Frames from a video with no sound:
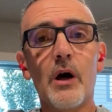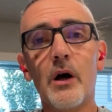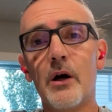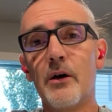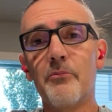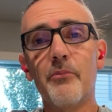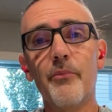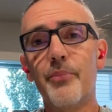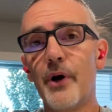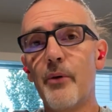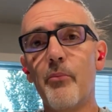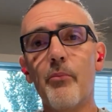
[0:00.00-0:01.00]

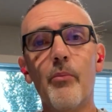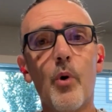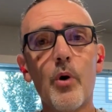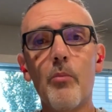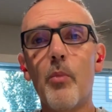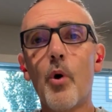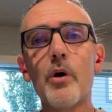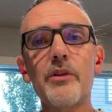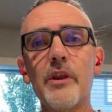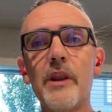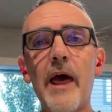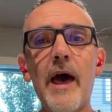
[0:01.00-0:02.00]
But more
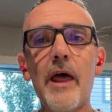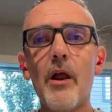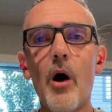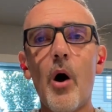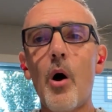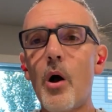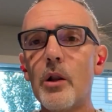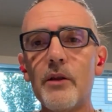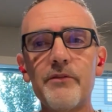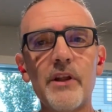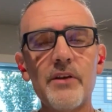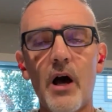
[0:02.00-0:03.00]
than that, all
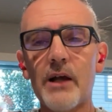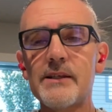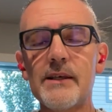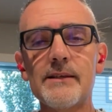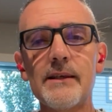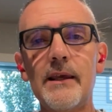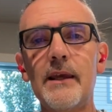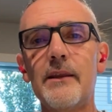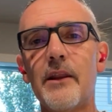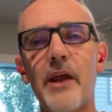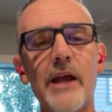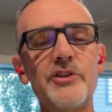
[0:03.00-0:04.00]
of the
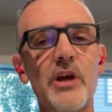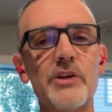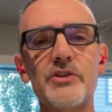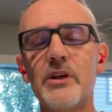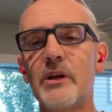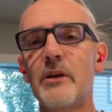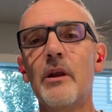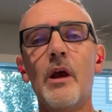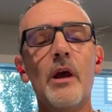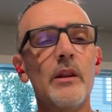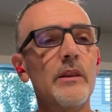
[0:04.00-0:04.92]
toxicity, the digestion,